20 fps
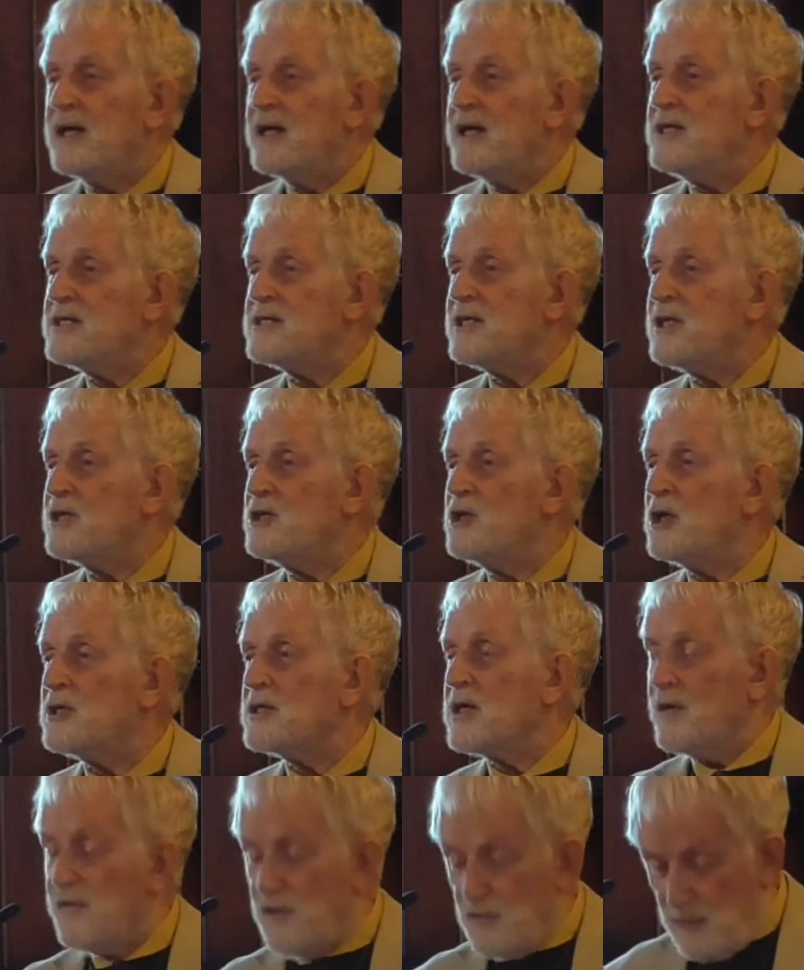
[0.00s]
He said,
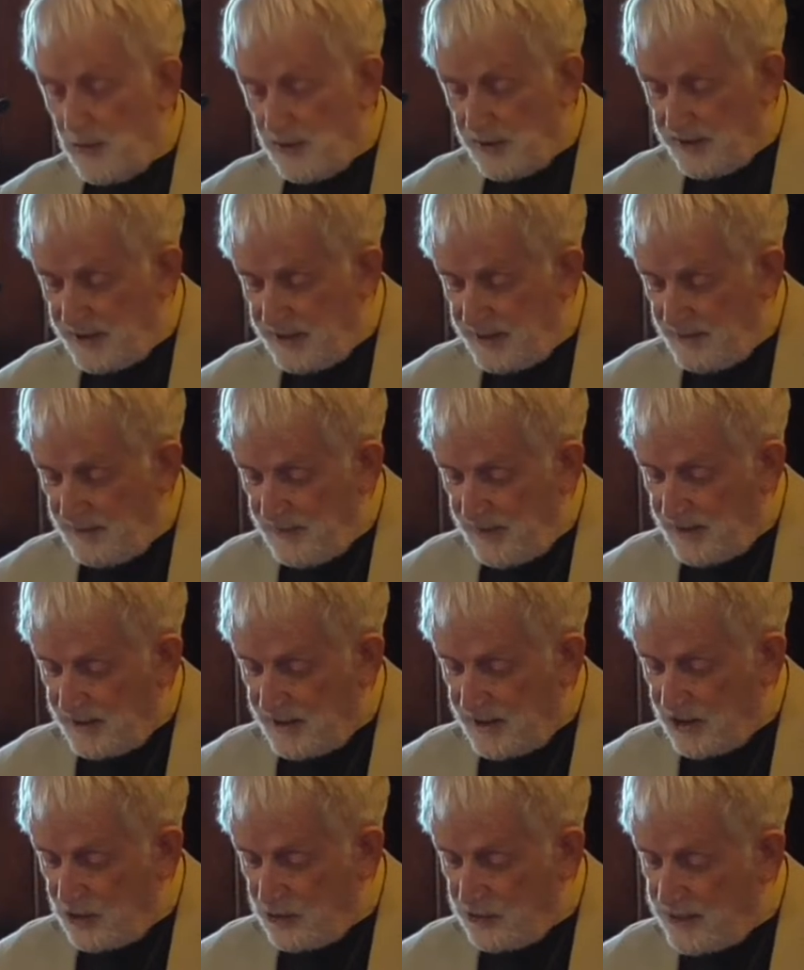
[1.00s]
not everybody
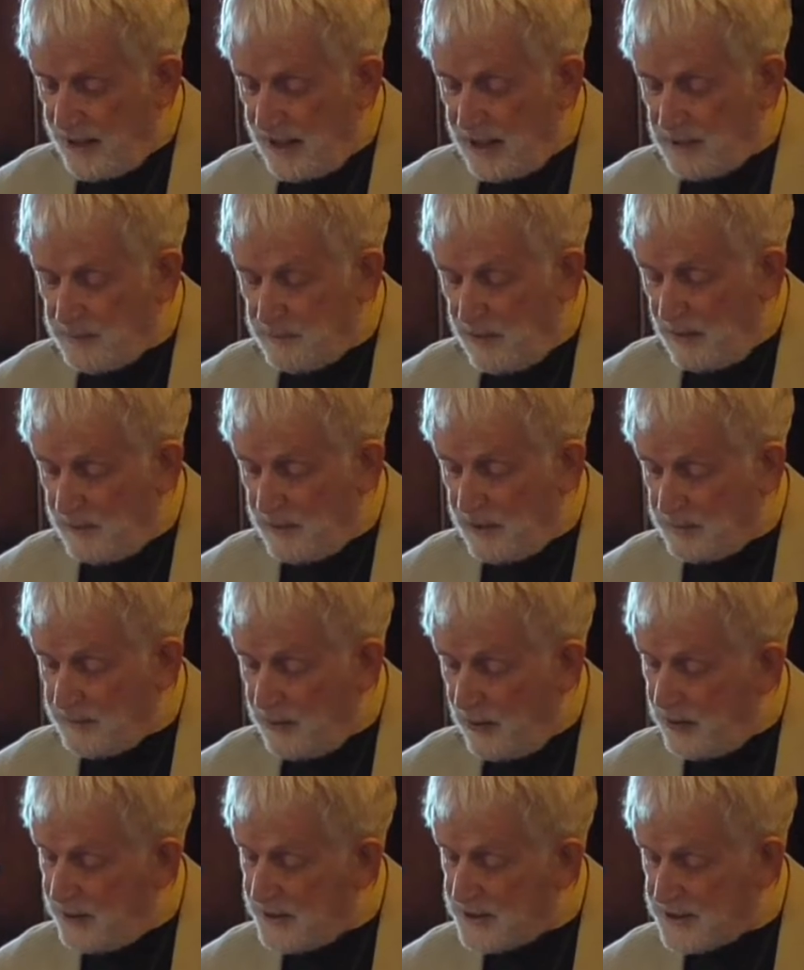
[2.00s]
can create public
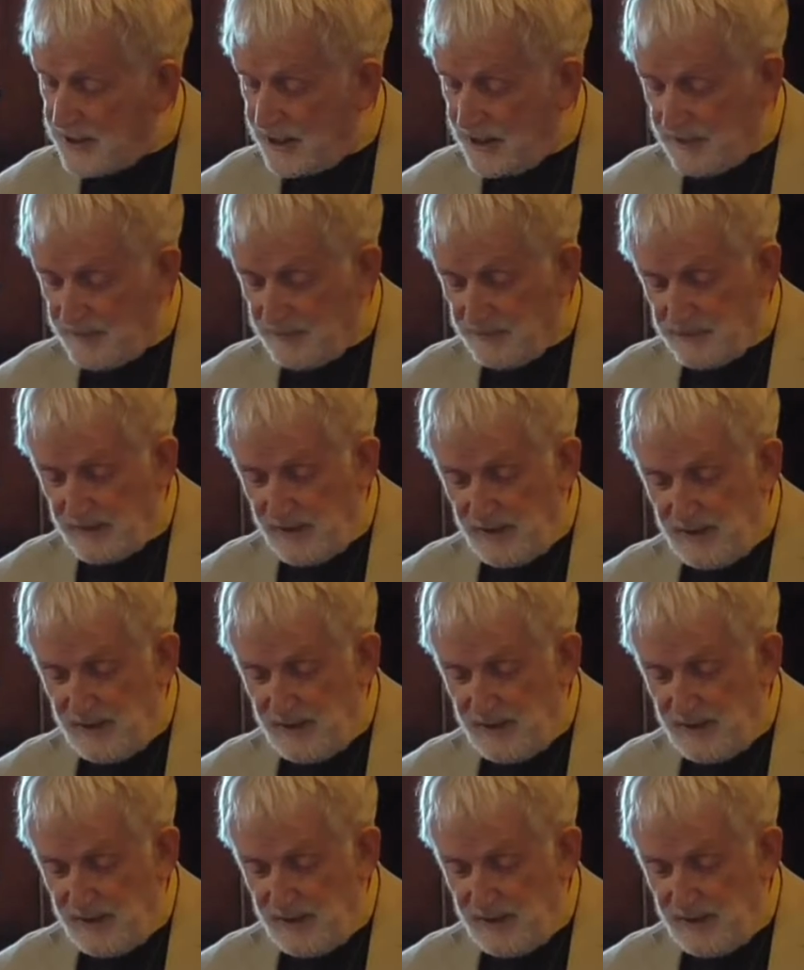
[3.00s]
policy,